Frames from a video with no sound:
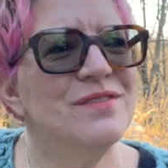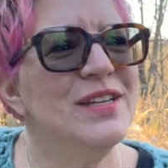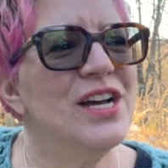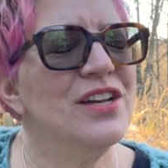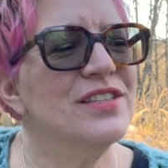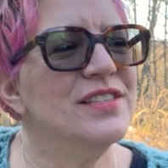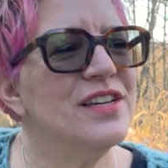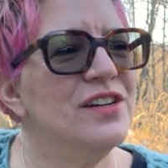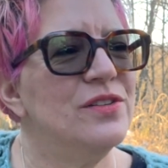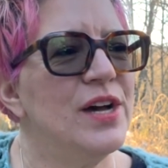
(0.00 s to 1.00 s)
We
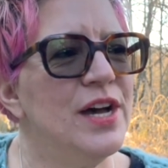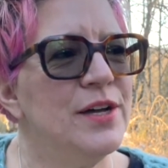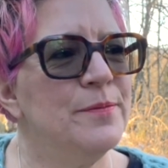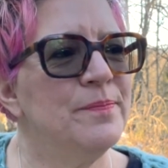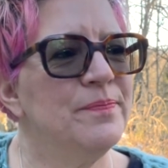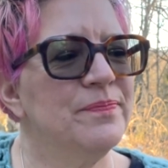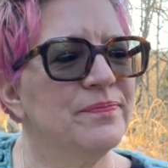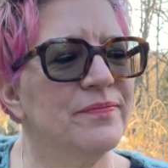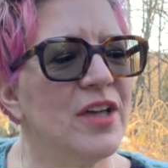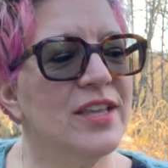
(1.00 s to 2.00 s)
also,
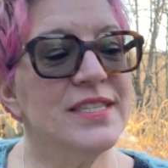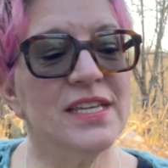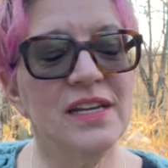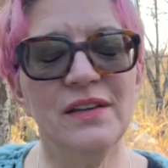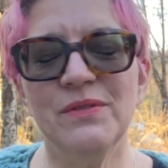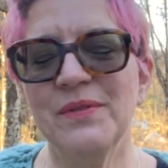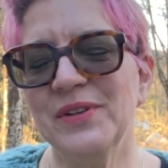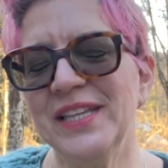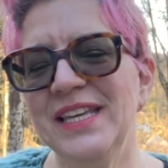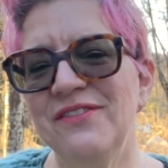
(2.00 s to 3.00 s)
on Sunday when we
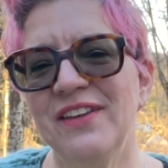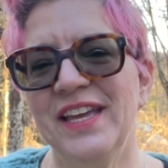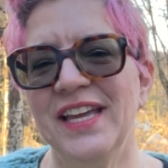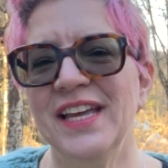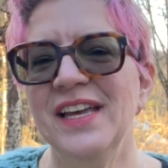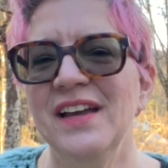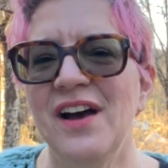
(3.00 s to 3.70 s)
were leaving,